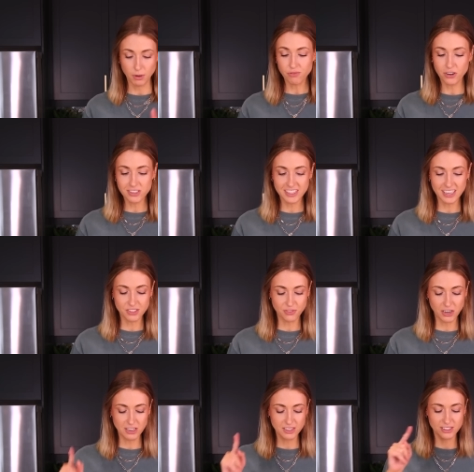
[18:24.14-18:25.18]
But first things
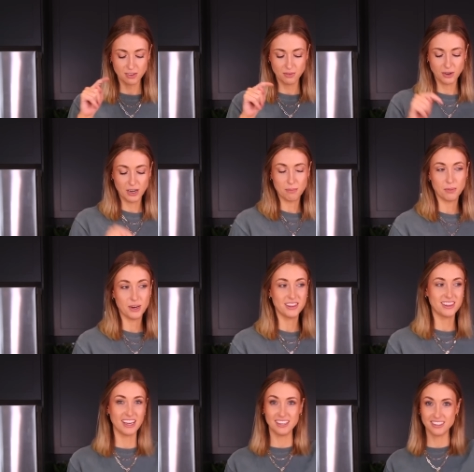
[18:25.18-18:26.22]
first, we're gonna
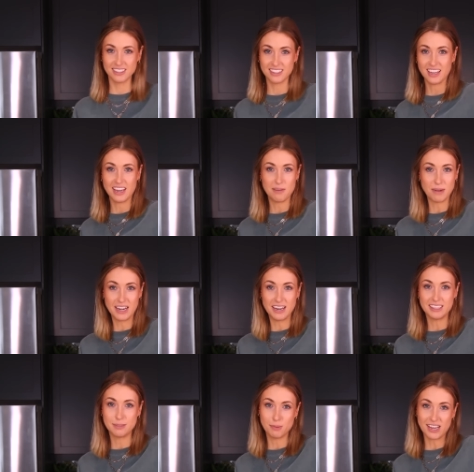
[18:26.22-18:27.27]
put this in my
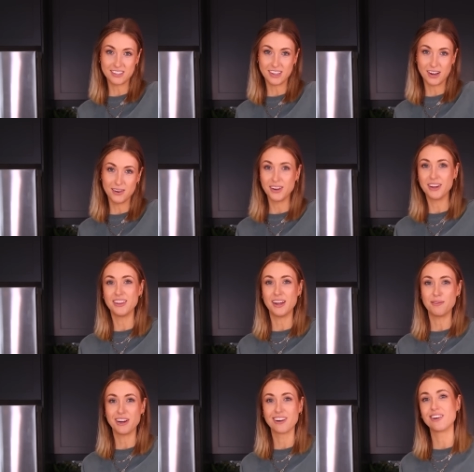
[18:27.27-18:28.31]
Nespresso and
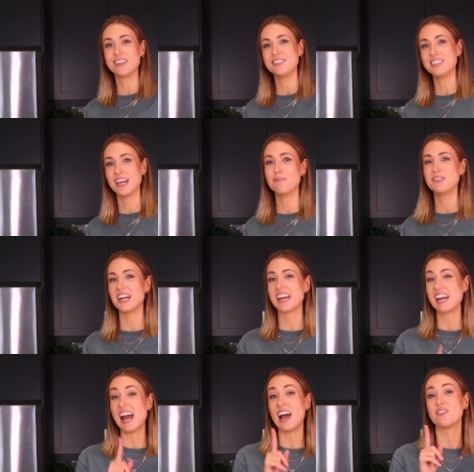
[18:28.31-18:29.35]
then we are going to temp
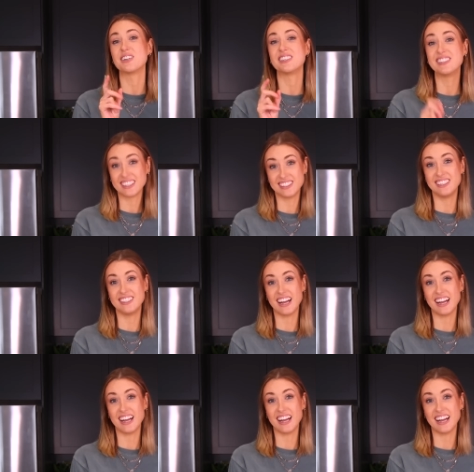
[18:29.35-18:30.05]
check it after 60